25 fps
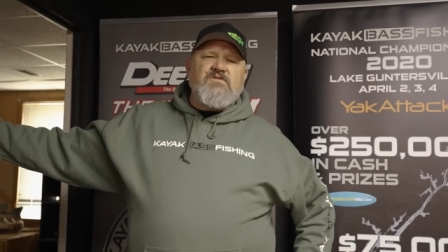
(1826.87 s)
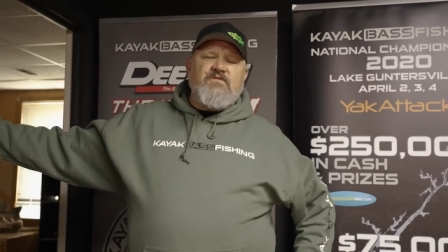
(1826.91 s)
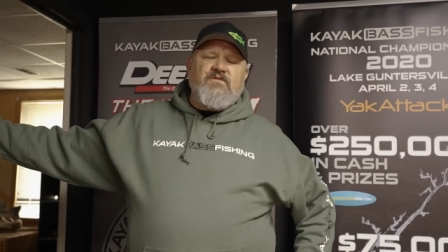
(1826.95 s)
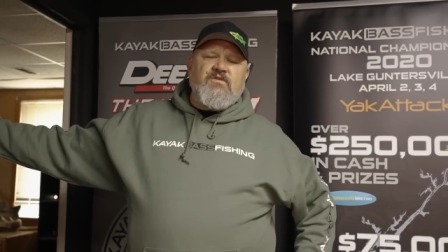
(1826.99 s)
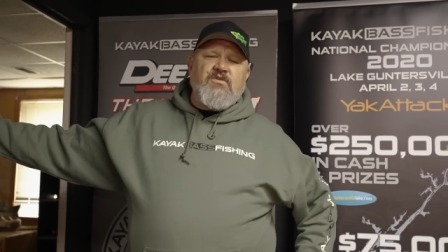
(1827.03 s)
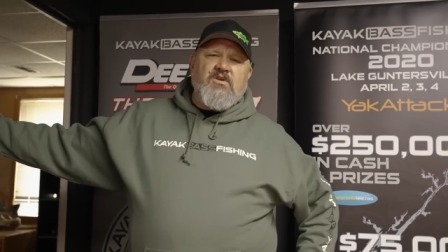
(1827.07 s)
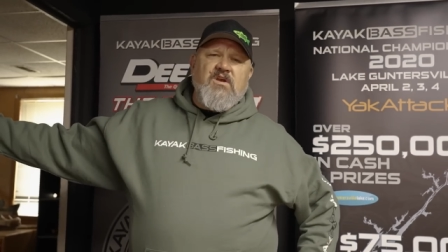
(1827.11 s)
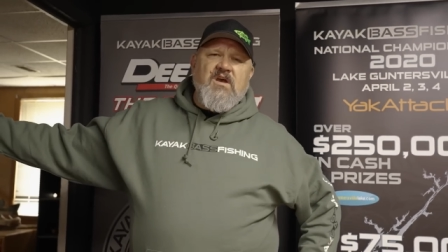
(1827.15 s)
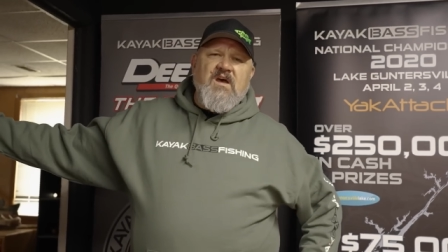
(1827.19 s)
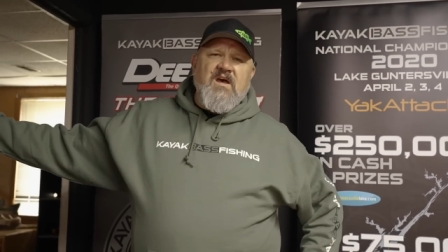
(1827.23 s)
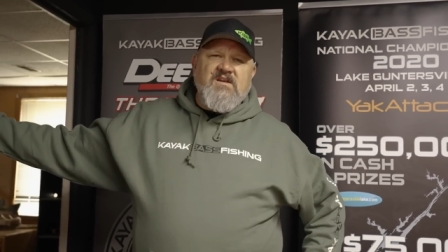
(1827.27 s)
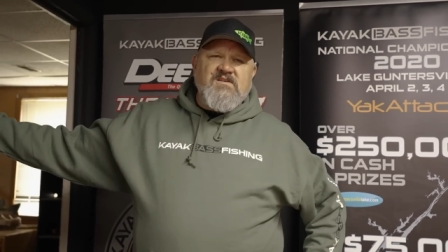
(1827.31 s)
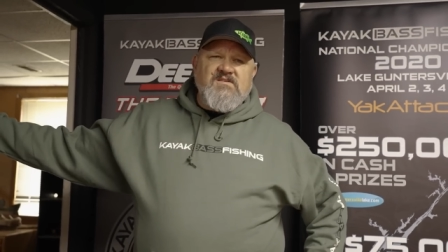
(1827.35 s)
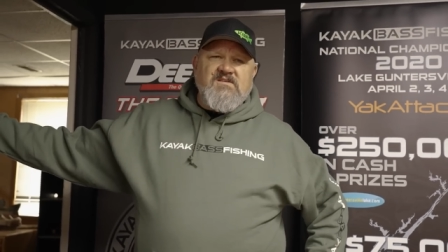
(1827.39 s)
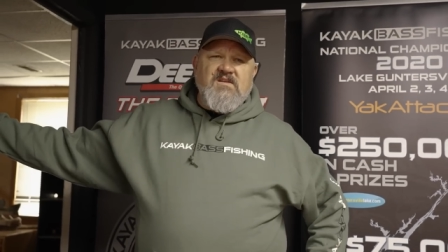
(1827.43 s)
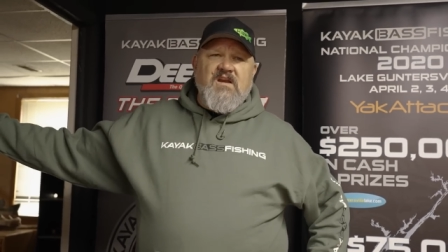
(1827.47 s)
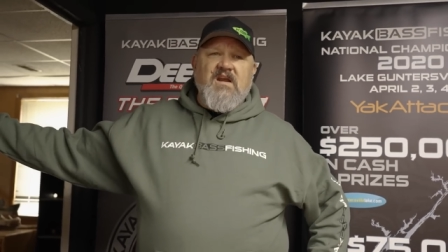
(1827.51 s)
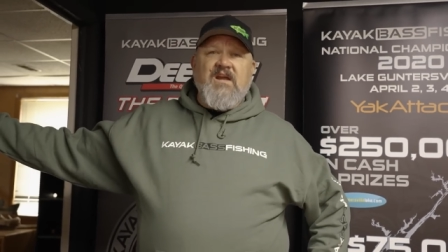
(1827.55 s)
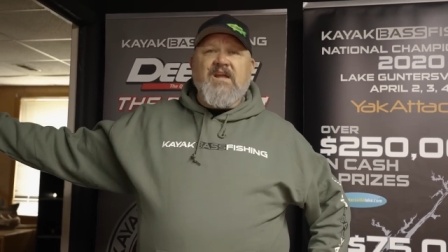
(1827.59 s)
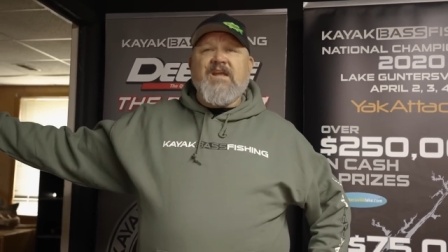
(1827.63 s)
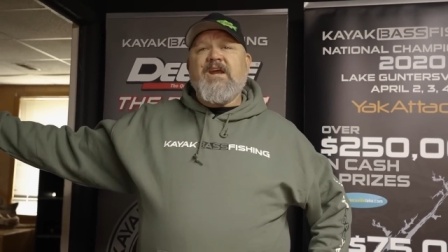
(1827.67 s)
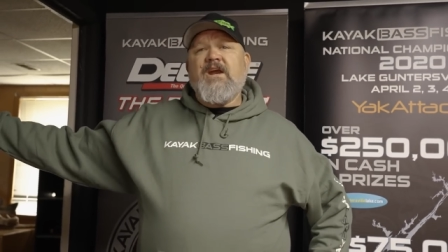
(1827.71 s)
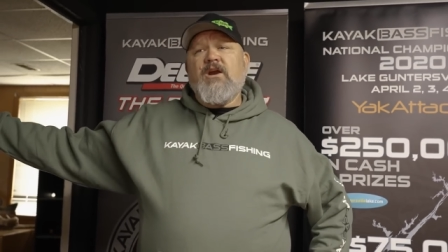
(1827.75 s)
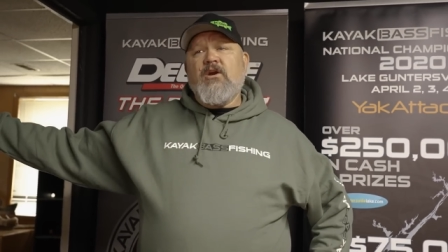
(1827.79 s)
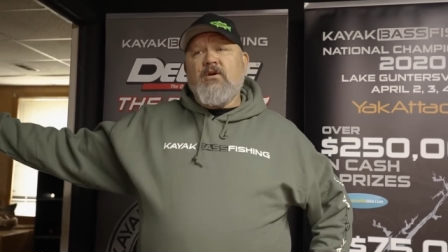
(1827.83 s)
of you guys that
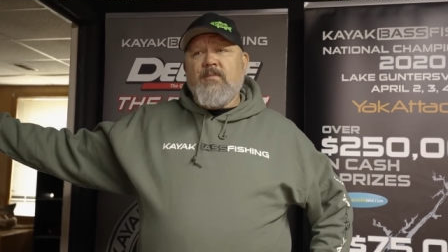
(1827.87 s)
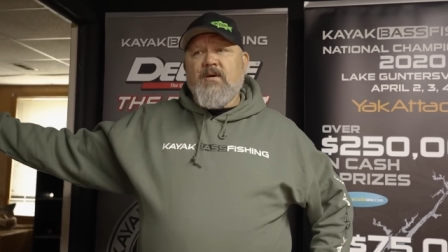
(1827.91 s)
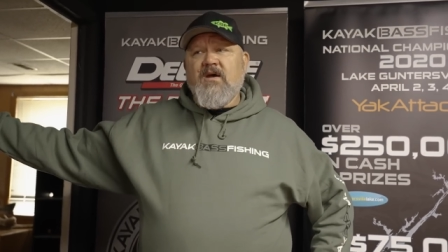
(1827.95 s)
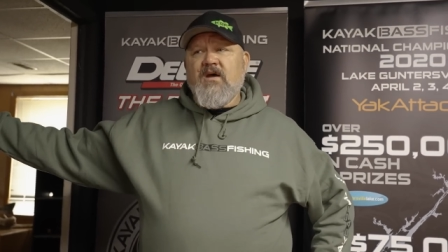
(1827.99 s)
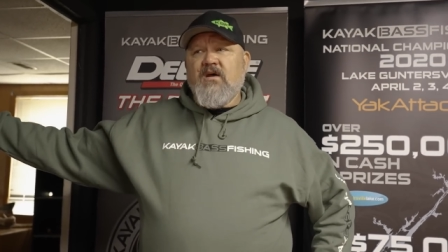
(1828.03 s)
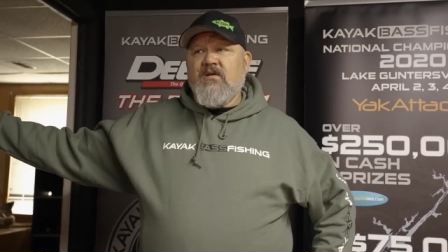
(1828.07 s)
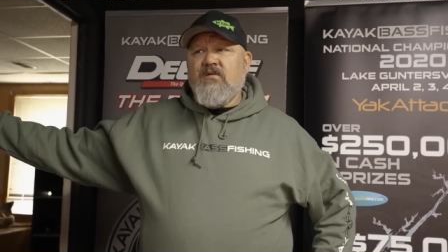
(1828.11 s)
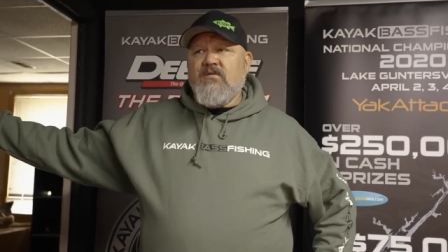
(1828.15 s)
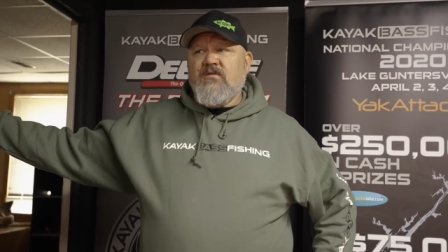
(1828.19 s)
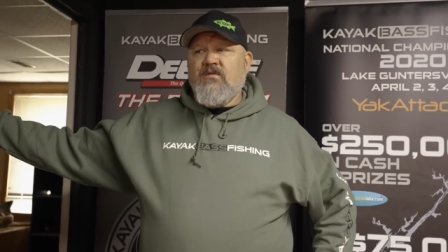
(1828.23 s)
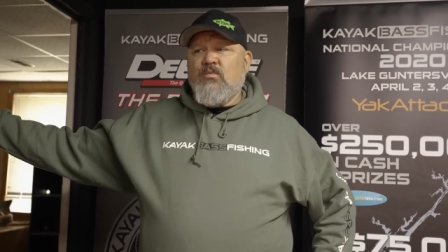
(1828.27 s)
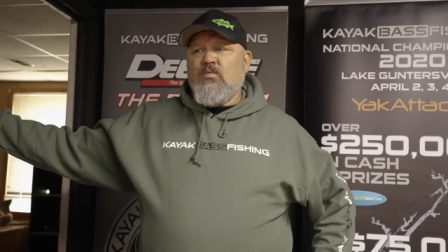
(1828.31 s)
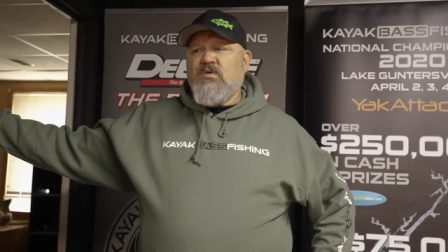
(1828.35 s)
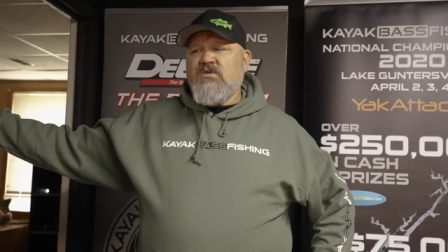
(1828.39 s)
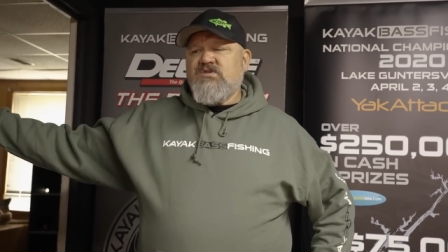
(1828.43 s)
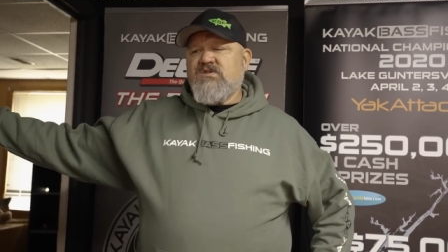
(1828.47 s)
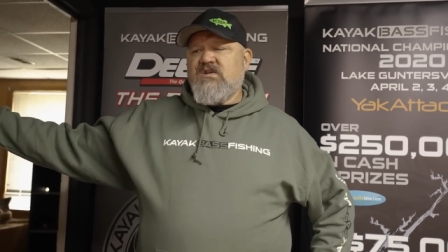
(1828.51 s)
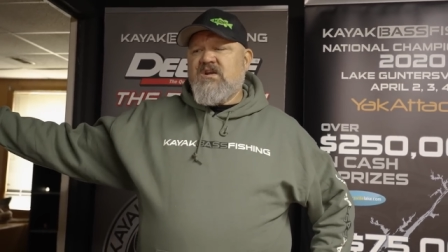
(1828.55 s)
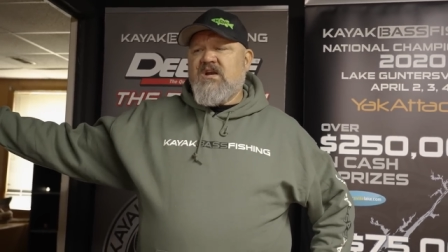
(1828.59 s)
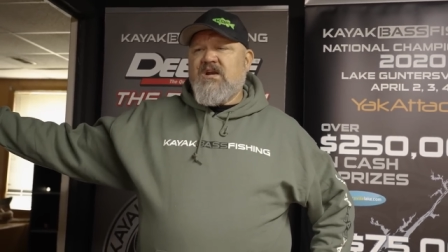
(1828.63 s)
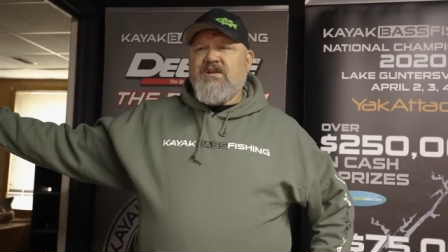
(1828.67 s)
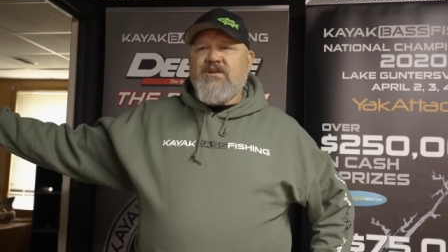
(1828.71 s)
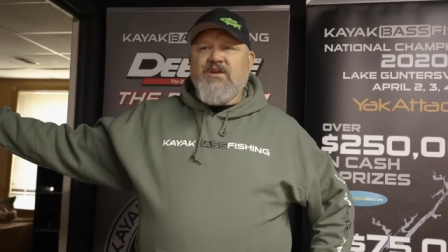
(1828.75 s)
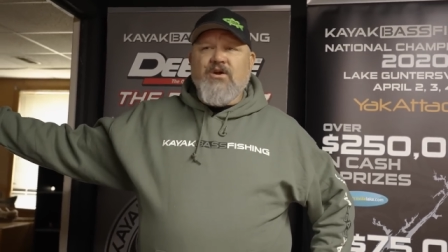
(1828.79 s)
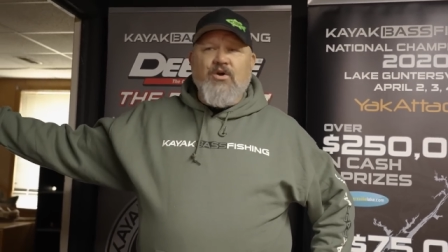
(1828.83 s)
I care about, the ones
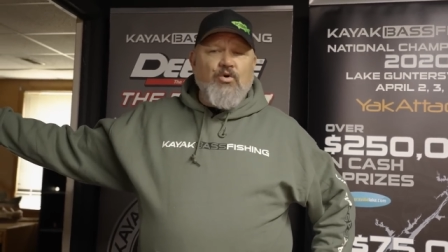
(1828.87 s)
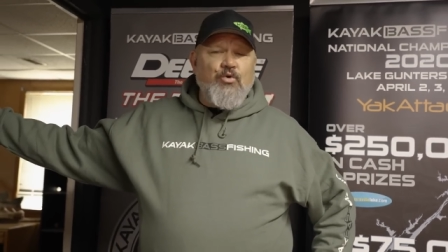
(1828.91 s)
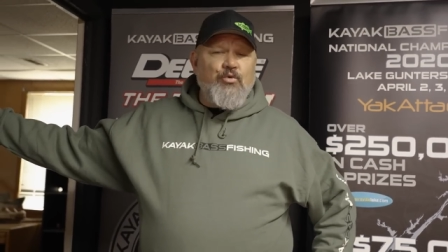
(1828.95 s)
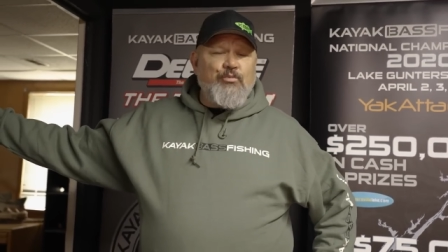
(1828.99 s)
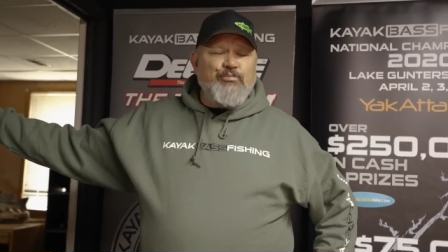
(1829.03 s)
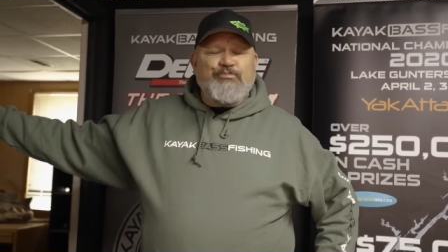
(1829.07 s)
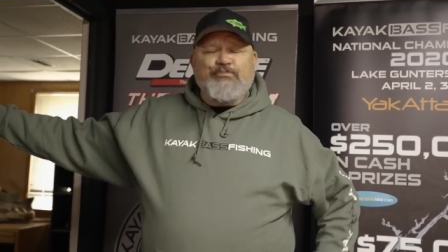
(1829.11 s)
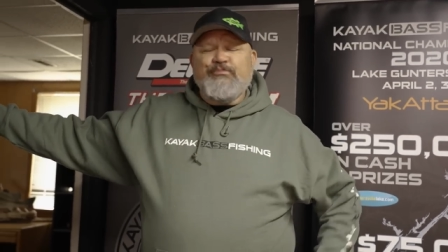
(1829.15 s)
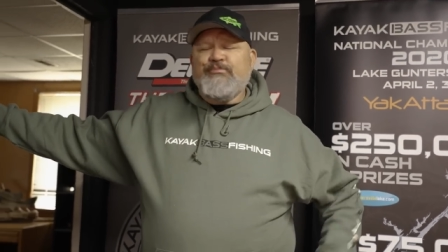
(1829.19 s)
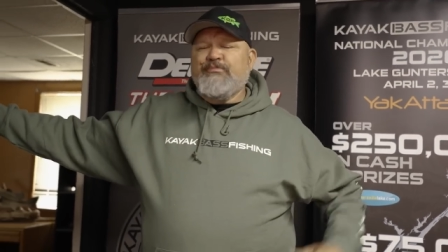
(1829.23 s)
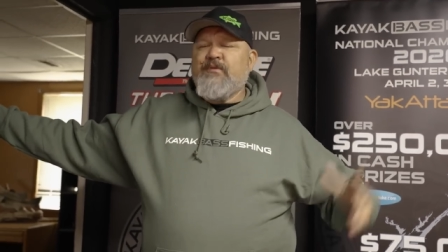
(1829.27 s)
that I don't.